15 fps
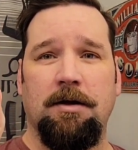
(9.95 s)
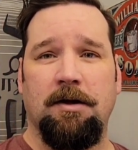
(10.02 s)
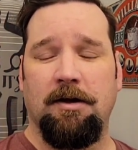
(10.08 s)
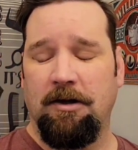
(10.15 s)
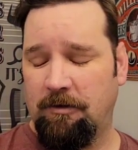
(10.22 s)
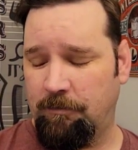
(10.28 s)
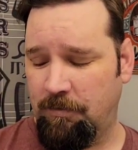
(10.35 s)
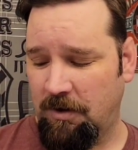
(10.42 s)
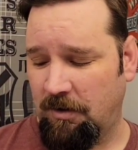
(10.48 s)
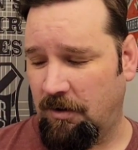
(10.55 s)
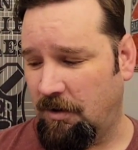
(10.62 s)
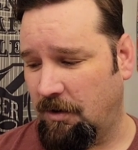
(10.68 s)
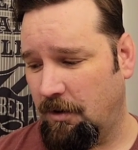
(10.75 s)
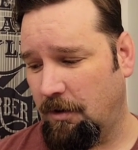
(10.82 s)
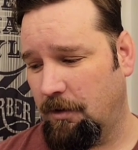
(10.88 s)
It's
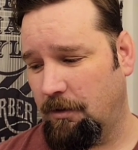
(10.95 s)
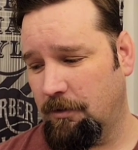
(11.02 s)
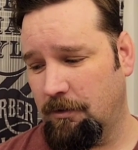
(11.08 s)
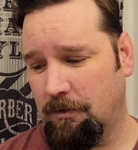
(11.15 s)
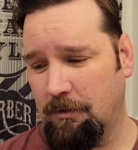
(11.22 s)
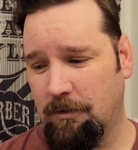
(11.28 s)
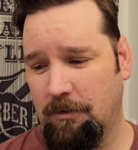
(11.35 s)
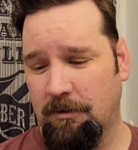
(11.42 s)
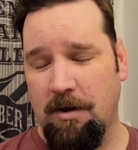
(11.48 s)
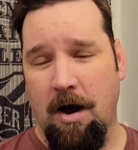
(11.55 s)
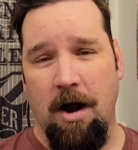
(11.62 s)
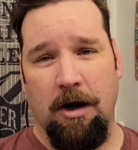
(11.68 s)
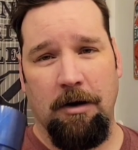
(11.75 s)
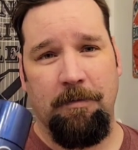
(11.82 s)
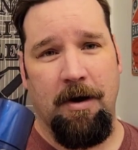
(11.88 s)
been
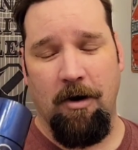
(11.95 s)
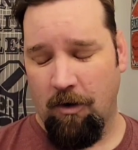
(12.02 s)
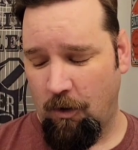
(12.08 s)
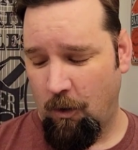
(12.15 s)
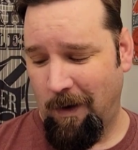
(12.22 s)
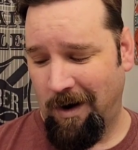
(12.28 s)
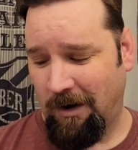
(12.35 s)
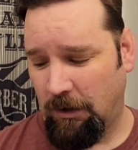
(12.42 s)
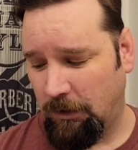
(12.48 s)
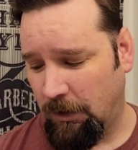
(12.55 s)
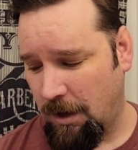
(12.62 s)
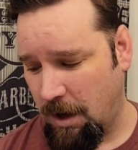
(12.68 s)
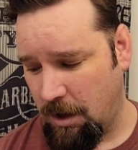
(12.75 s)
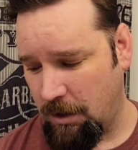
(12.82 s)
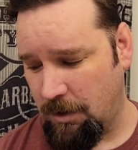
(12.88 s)
talked about quite a
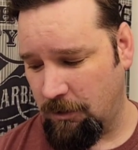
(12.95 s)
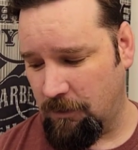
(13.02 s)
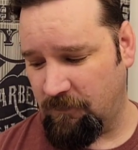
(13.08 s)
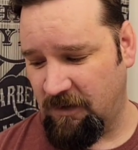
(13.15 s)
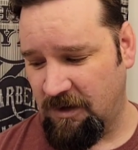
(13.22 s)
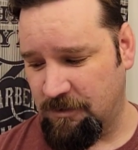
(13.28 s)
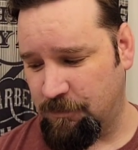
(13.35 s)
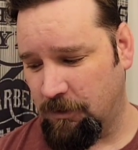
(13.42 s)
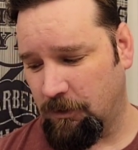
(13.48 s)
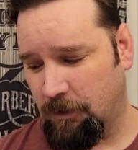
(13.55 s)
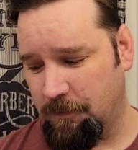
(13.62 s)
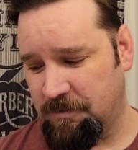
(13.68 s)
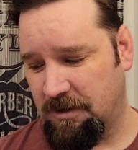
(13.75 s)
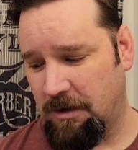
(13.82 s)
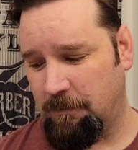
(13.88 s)
lot on the Facebook
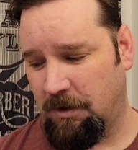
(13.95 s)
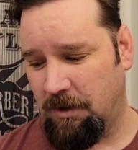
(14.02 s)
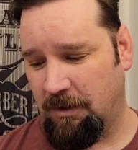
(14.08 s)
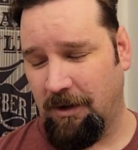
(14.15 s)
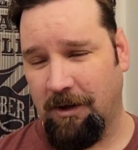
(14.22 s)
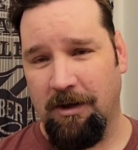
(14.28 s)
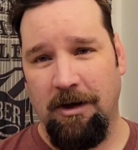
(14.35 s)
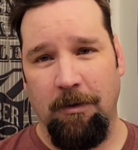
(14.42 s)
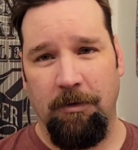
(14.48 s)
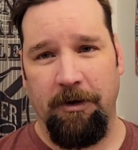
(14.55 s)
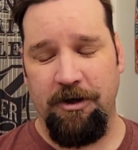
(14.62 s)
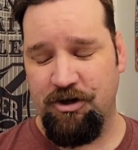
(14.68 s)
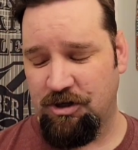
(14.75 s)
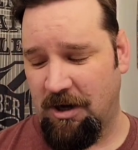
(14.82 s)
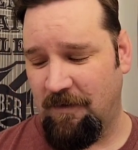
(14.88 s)
groups that I'm in, like the
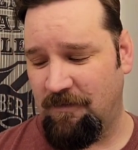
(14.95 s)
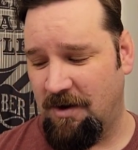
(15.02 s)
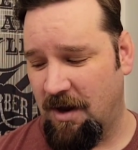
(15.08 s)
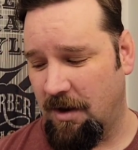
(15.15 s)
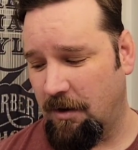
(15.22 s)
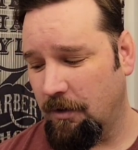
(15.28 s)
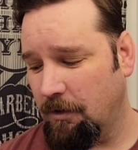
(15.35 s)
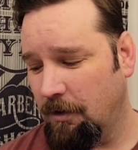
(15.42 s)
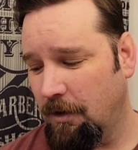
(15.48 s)
Double-Edged Shave Den.